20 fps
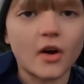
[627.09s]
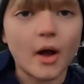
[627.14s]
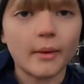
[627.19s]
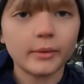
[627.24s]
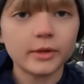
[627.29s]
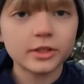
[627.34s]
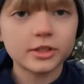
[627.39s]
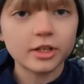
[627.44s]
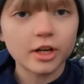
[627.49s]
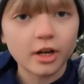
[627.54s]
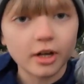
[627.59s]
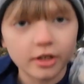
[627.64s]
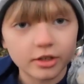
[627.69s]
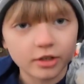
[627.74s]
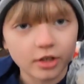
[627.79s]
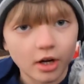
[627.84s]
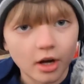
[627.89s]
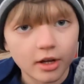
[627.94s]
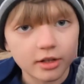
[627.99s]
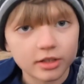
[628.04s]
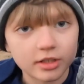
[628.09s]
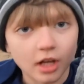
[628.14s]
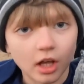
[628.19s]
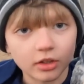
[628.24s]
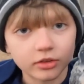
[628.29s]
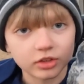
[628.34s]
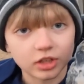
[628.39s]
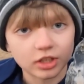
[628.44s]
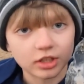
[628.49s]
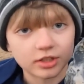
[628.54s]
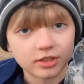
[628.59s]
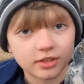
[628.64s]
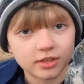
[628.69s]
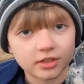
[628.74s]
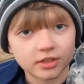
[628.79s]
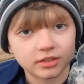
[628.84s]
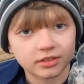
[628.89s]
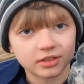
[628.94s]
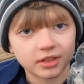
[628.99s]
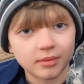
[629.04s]
helmet shells are
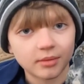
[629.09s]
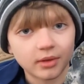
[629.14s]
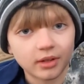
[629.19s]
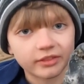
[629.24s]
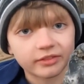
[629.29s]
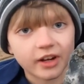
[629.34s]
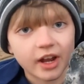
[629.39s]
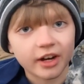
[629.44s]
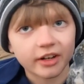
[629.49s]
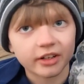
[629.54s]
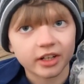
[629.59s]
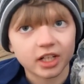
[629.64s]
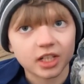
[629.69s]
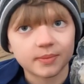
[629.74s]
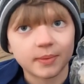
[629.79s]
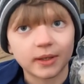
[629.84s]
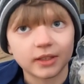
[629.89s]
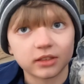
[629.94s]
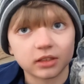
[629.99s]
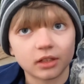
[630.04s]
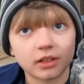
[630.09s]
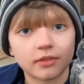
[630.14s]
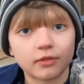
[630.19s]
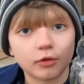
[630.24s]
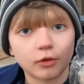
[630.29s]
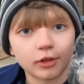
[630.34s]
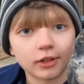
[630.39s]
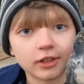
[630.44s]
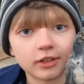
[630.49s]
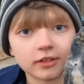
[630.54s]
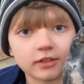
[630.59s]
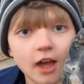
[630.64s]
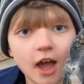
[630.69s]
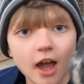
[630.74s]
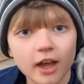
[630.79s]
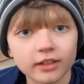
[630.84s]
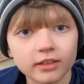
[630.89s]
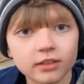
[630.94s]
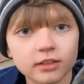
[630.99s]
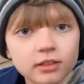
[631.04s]
extremely rare, especially for this
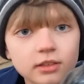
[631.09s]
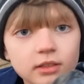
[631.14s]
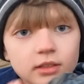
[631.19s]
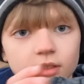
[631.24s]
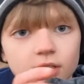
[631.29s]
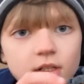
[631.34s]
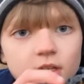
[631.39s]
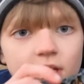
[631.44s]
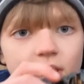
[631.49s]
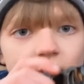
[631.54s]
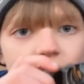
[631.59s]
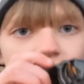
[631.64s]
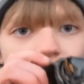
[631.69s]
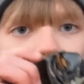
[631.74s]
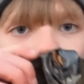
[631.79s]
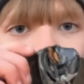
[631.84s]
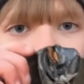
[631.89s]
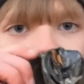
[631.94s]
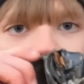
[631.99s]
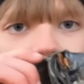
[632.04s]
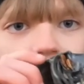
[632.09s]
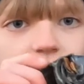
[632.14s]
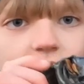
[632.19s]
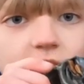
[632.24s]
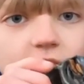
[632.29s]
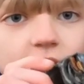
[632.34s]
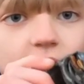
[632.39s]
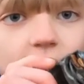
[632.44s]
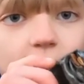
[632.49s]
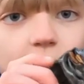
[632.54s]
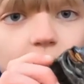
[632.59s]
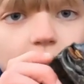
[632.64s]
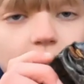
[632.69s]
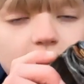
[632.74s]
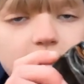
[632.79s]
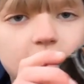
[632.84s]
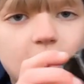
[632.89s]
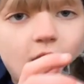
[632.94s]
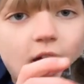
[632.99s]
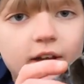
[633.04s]
size. As you can see, it's not fully
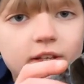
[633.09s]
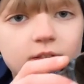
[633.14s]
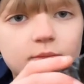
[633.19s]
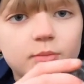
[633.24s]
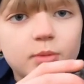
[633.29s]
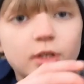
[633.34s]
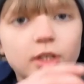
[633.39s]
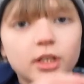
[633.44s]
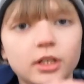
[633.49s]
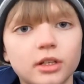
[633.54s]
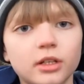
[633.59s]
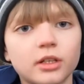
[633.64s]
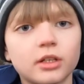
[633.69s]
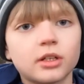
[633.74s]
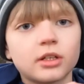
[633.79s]
intact, but